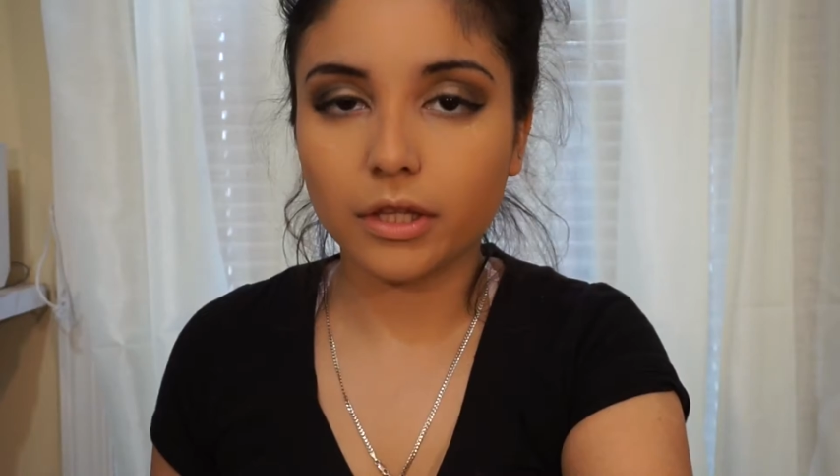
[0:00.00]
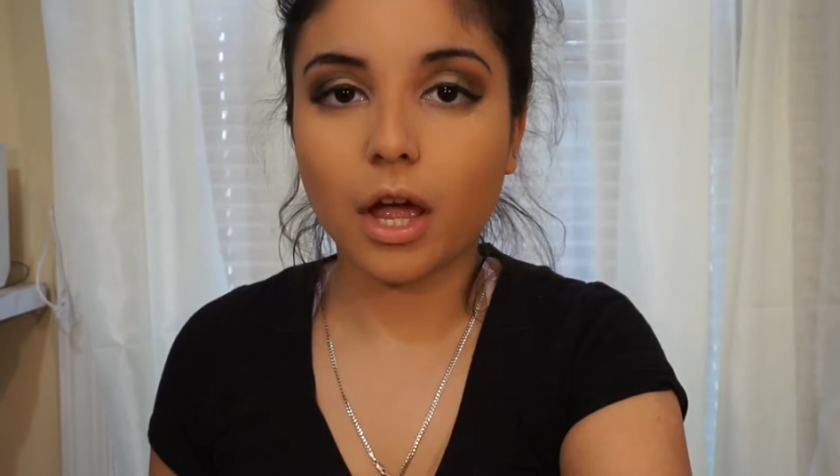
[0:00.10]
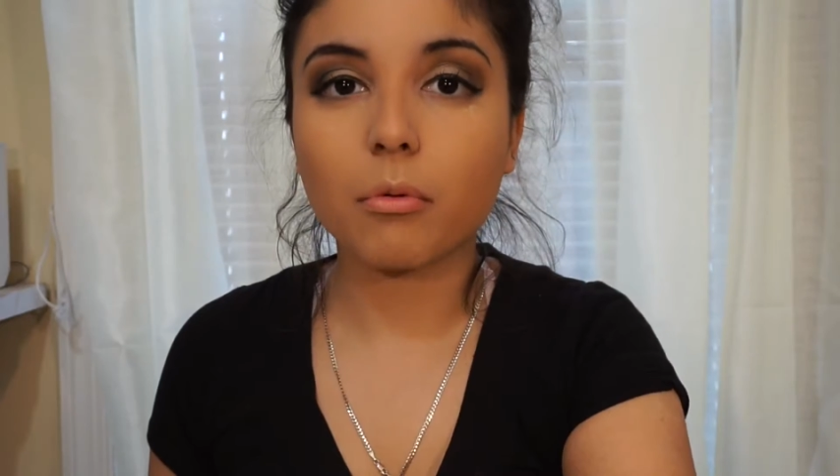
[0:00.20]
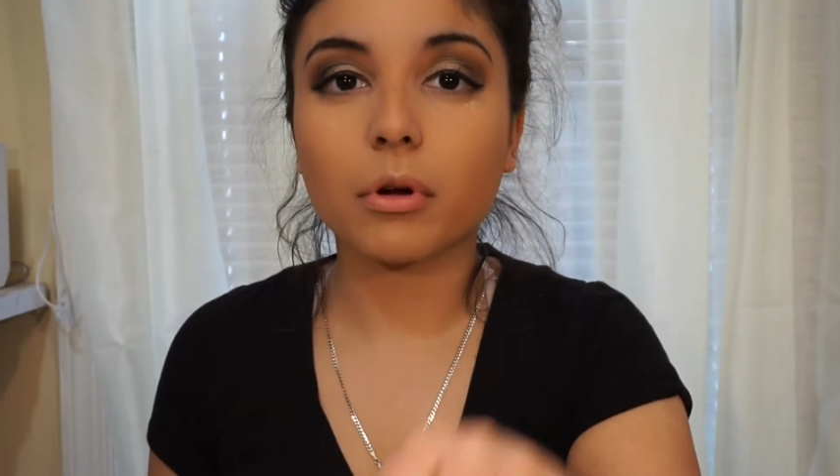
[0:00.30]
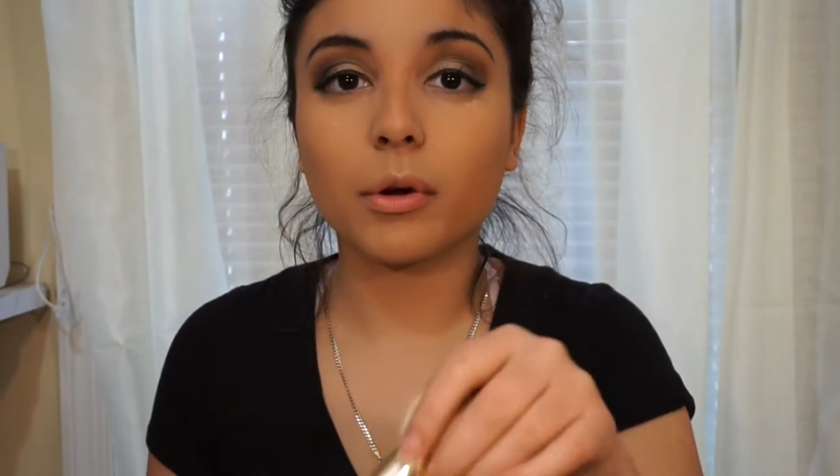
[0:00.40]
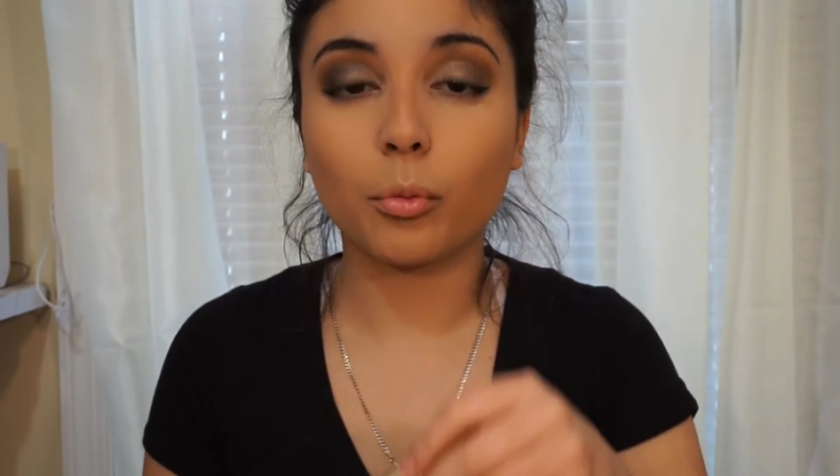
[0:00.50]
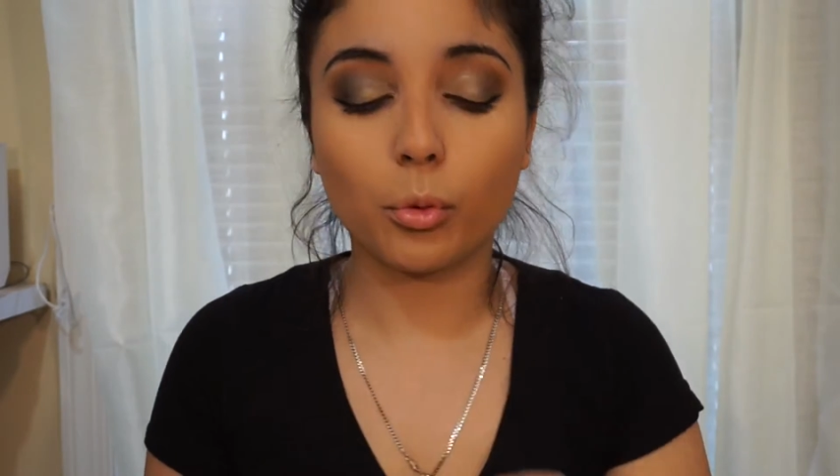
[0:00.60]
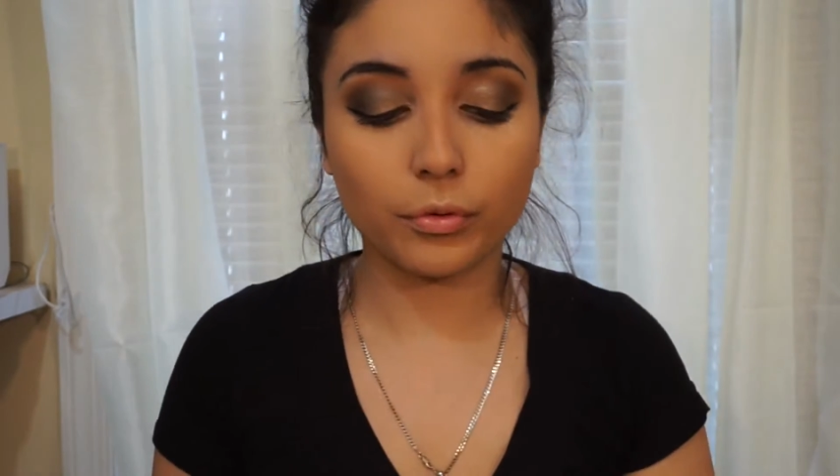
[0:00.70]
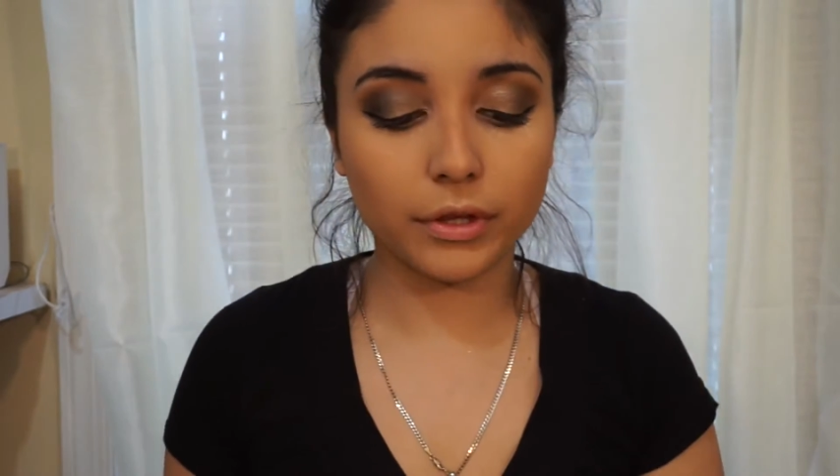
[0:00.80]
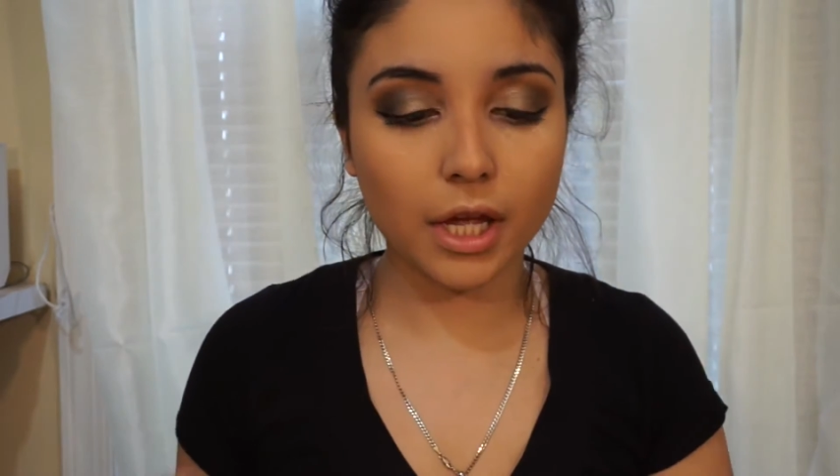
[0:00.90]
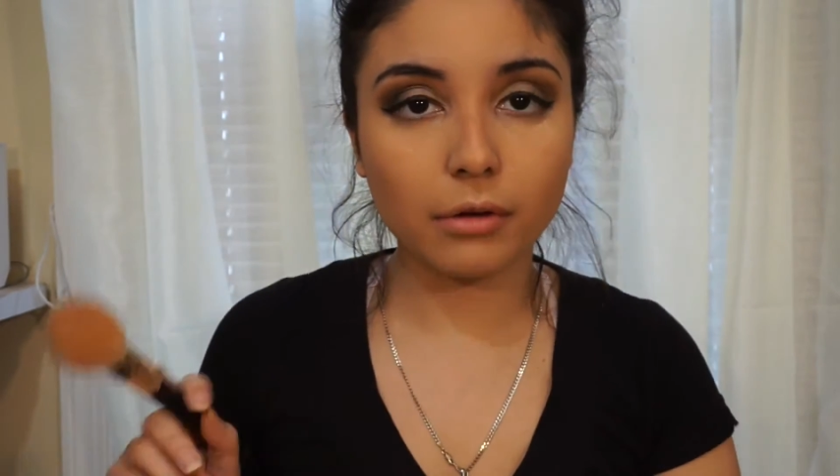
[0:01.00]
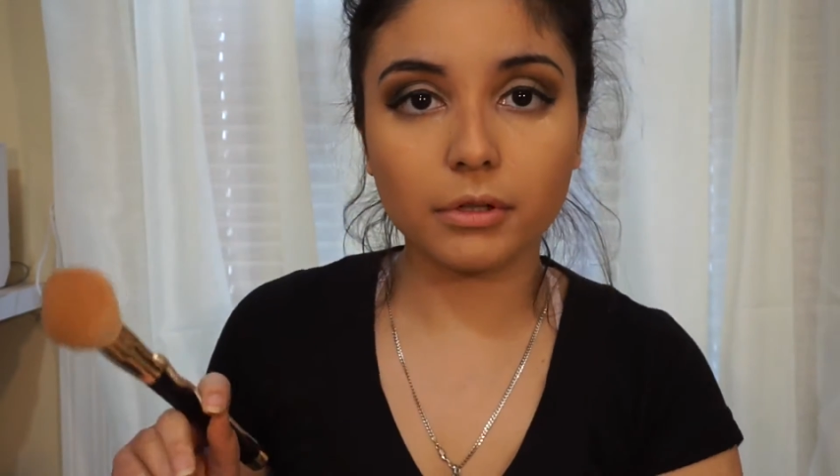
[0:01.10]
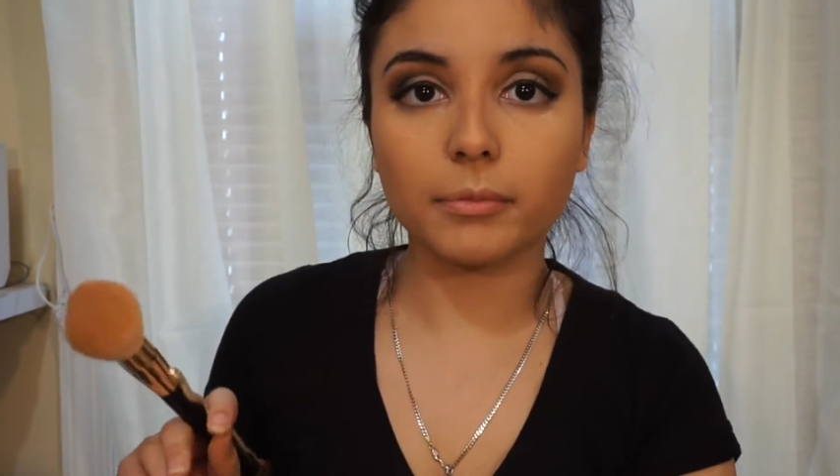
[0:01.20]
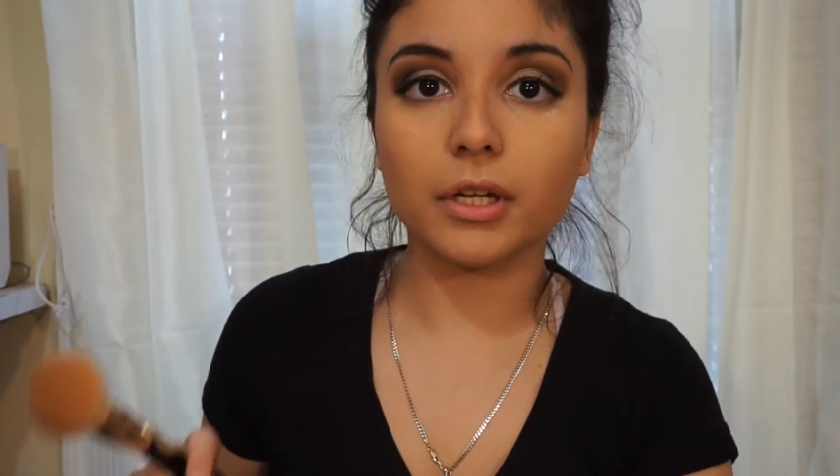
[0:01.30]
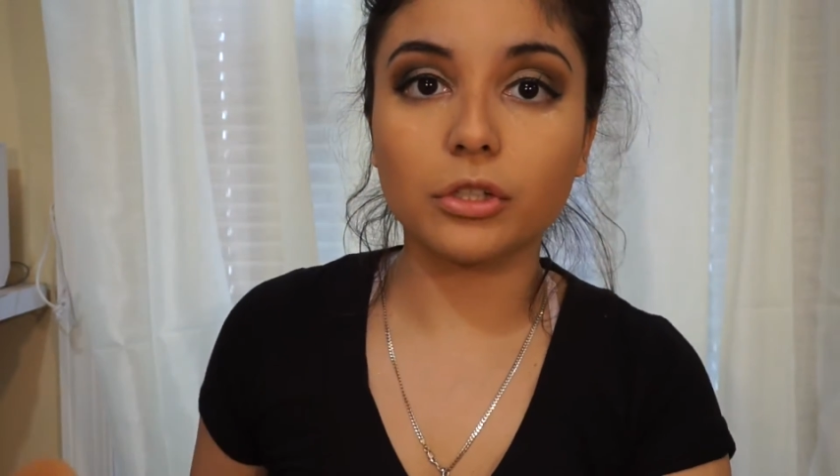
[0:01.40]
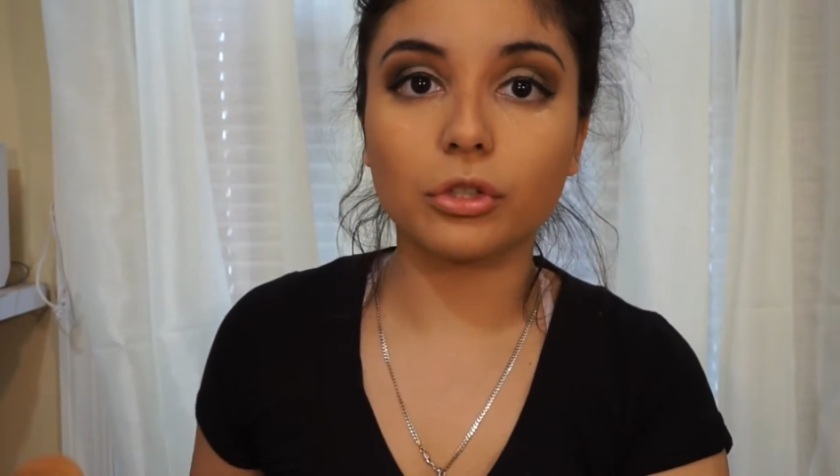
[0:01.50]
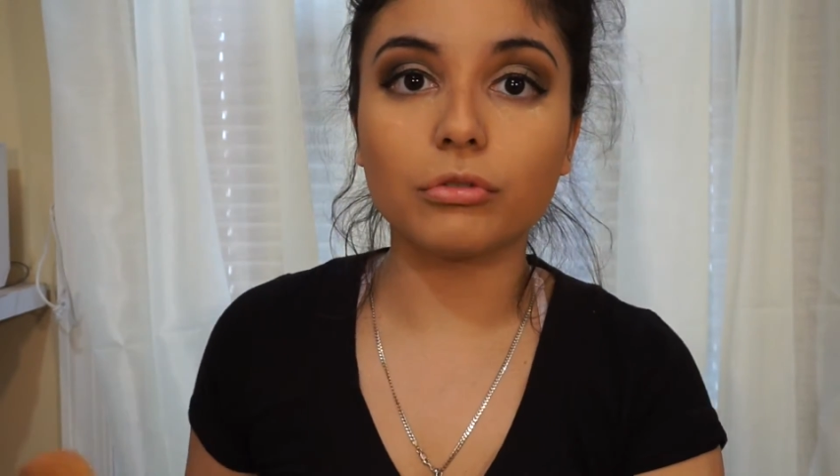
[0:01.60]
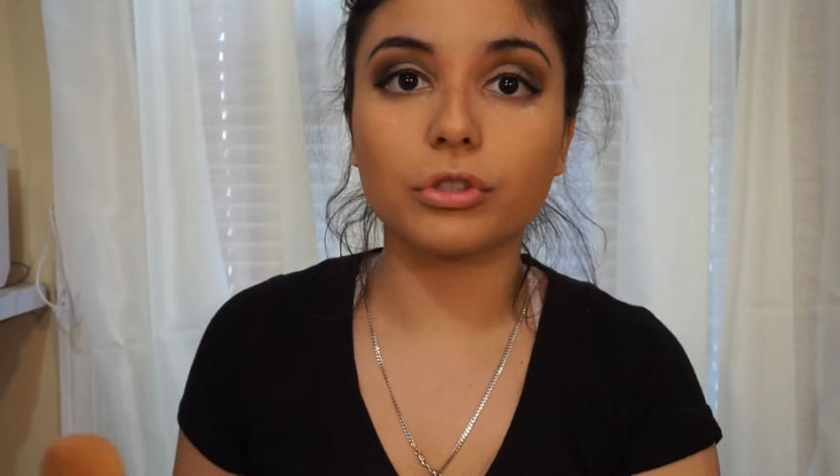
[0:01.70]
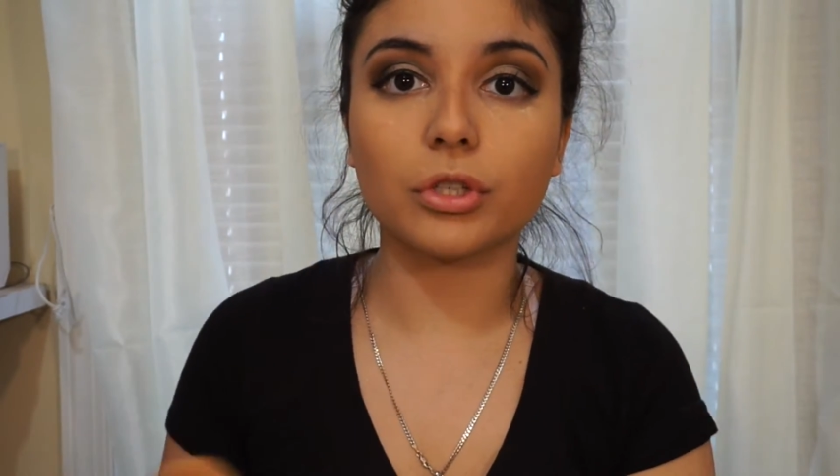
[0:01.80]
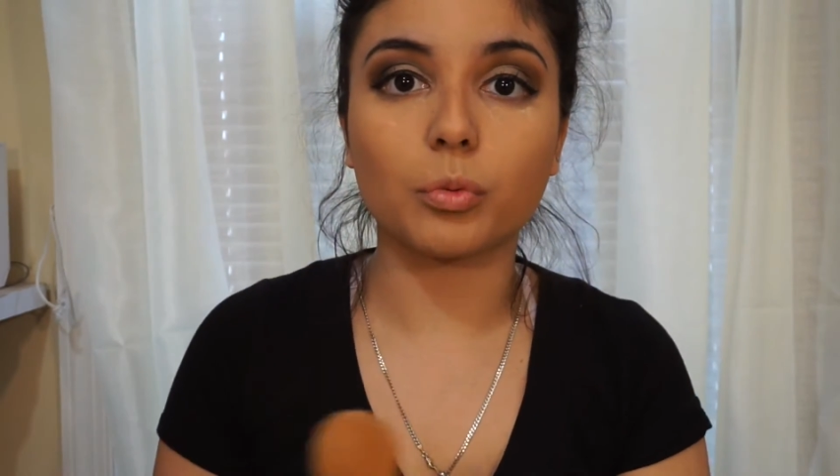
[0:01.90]
Now what I'm going to do
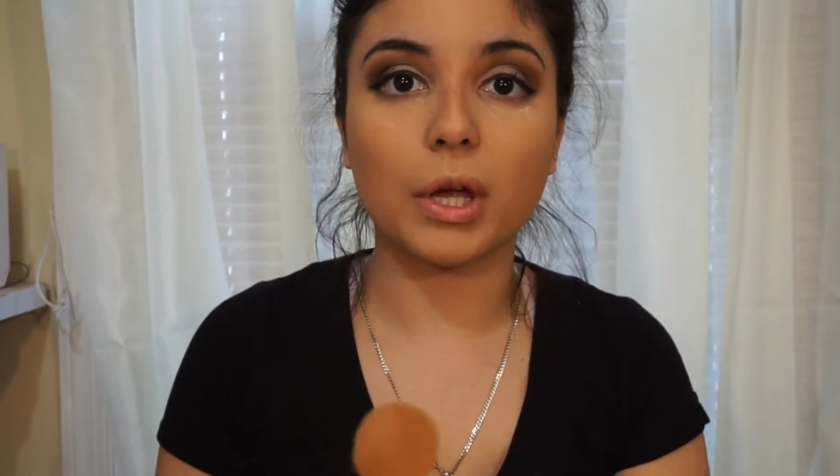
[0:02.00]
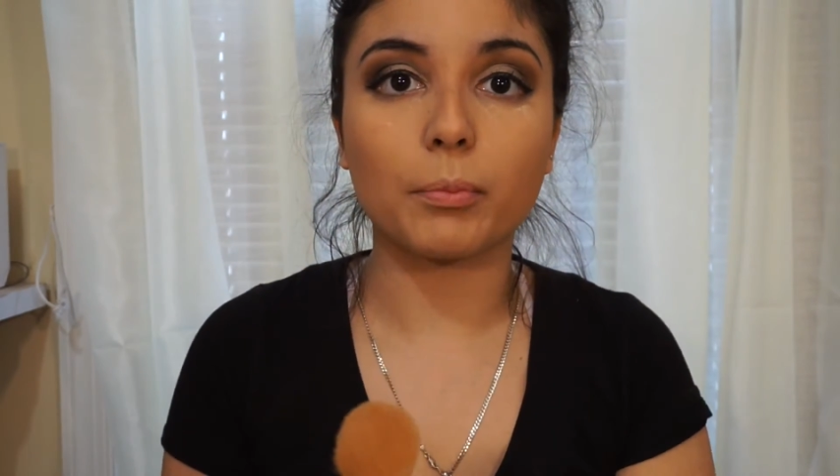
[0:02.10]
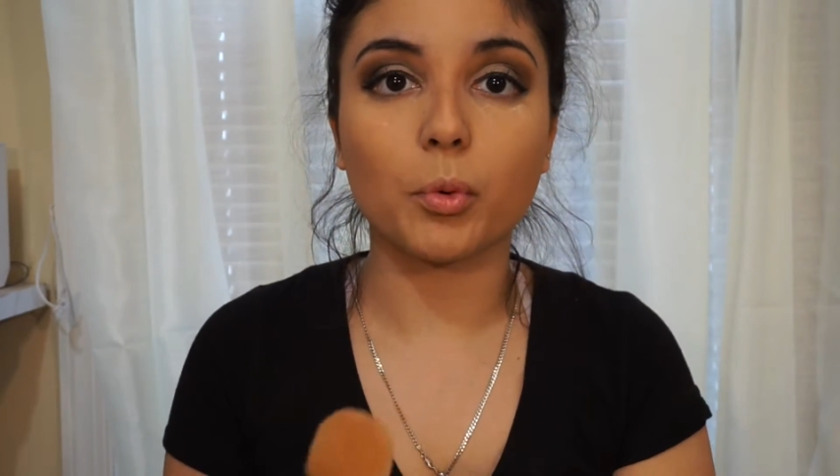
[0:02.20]
is just wipe